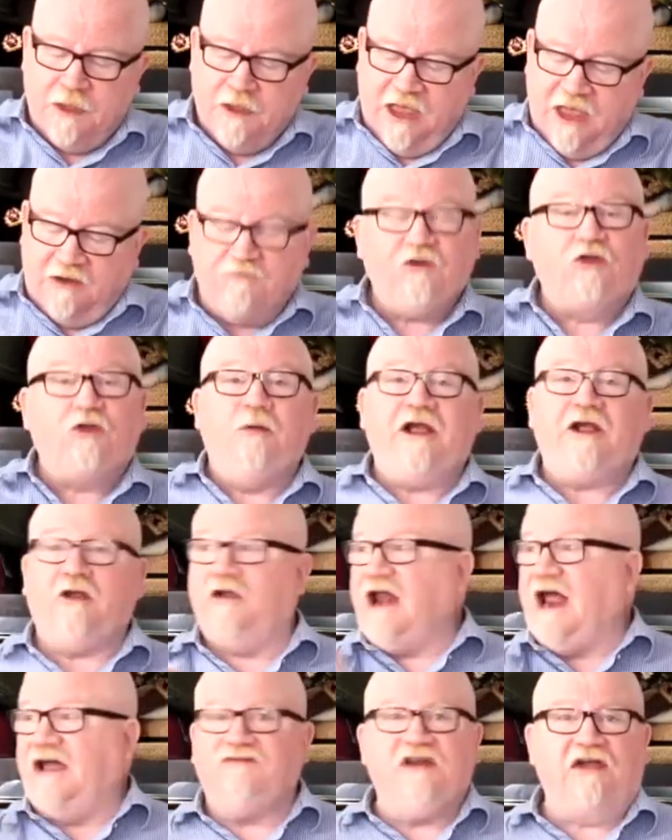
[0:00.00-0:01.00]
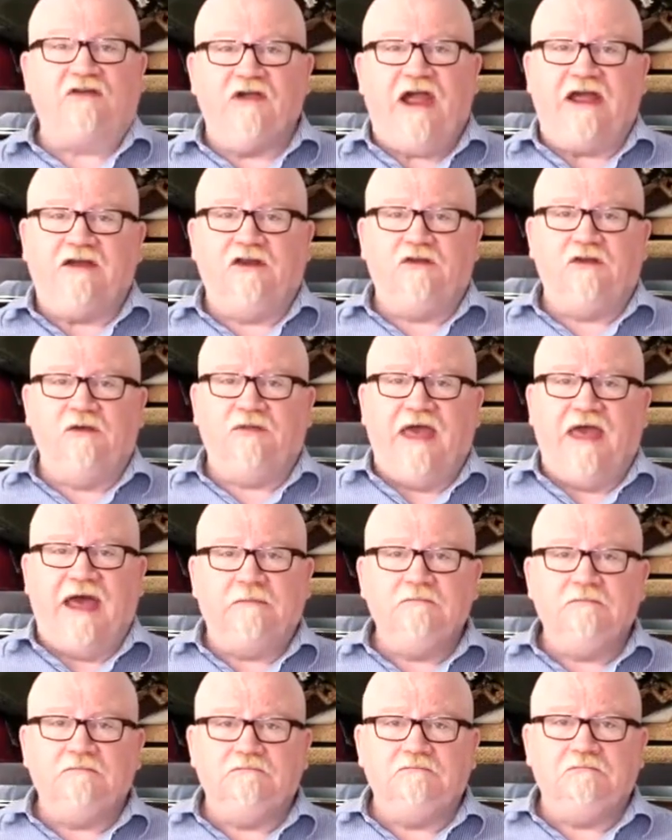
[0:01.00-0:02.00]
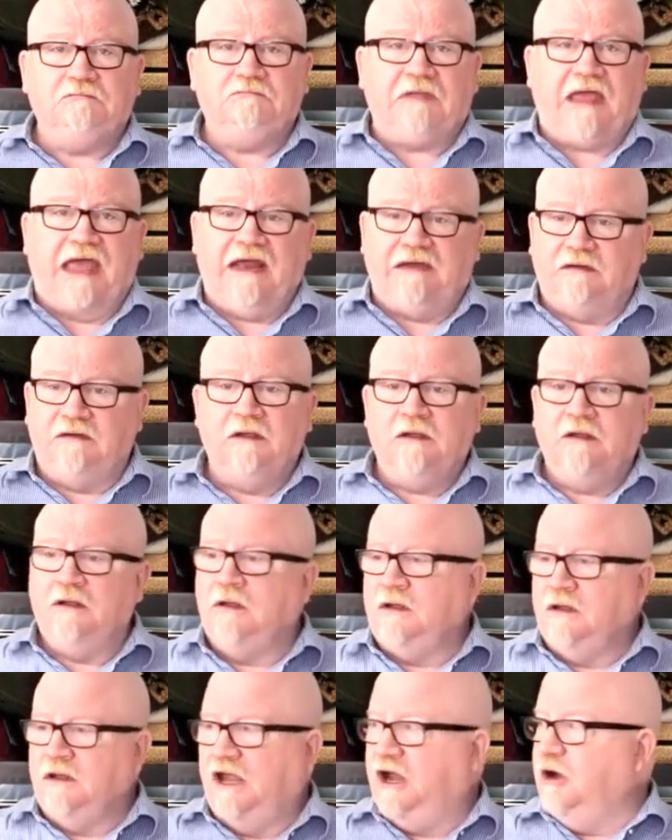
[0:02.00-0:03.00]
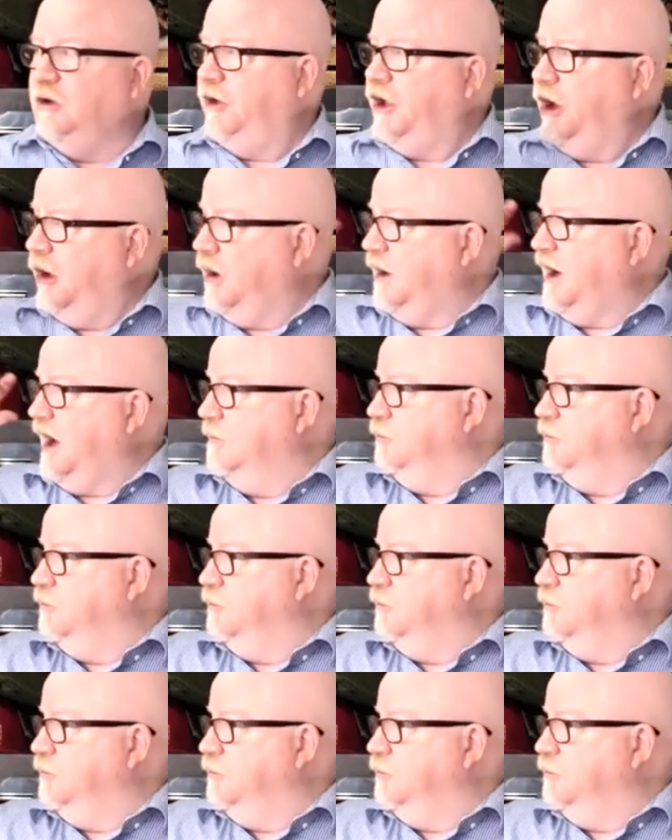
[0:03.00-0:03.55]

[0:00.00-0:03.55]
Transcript: And for the record, I've never had to do that. And here we are.